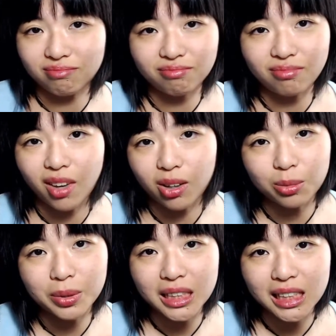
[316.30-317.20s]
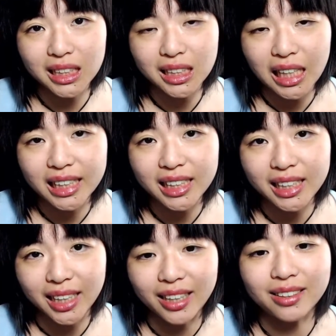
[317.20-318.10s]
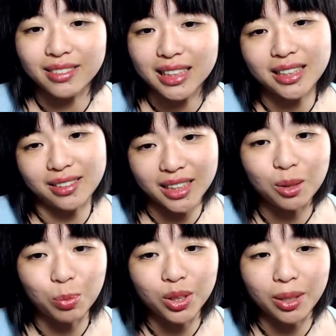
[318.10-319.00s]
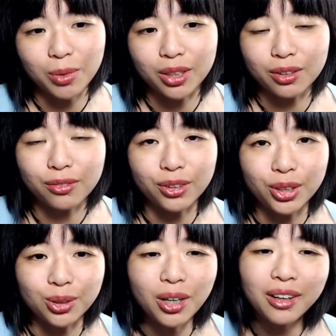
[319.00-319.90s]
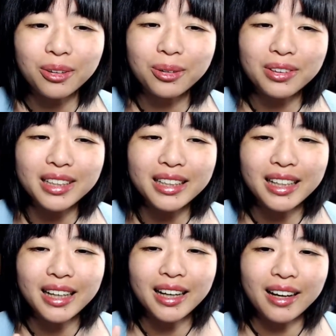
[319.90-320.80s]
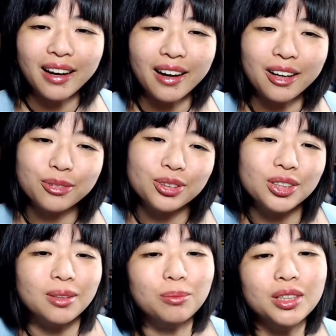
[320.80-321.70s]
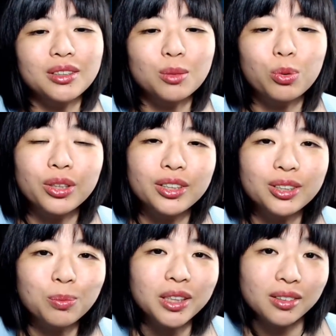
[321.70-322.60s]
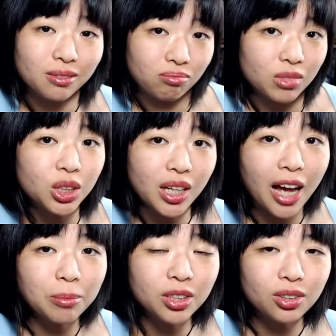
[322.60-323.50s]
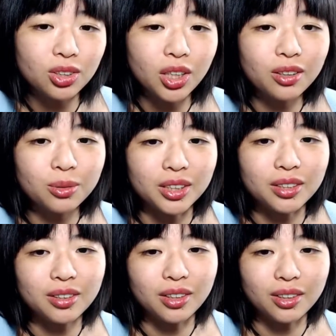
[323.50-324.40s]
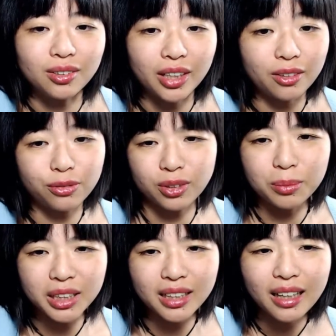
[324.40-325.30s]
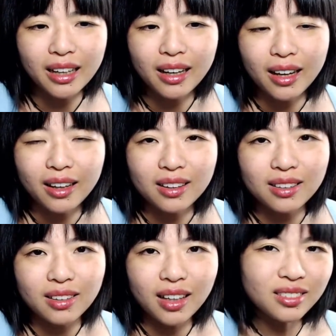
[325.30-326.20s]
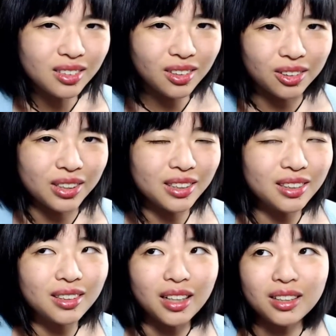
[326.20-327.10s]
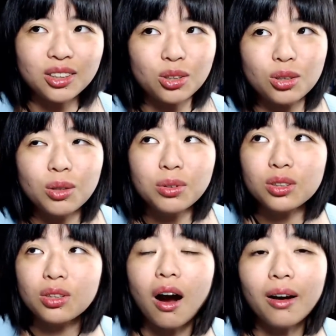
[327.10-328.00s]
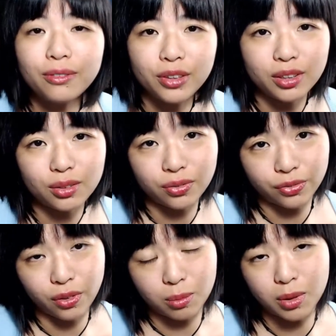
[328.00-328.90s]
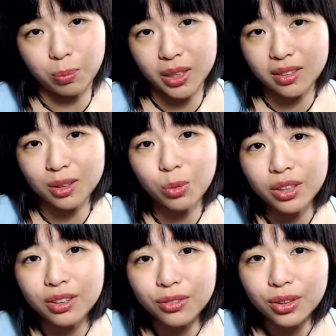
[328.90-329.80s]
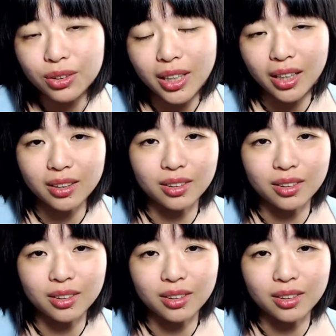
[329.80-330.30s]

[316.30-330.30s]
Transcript: no business sense, then this book can be good for you. Not only for some business pointers, but good habits to start with. Like for me, I don't know. It was obvious from a business point of view that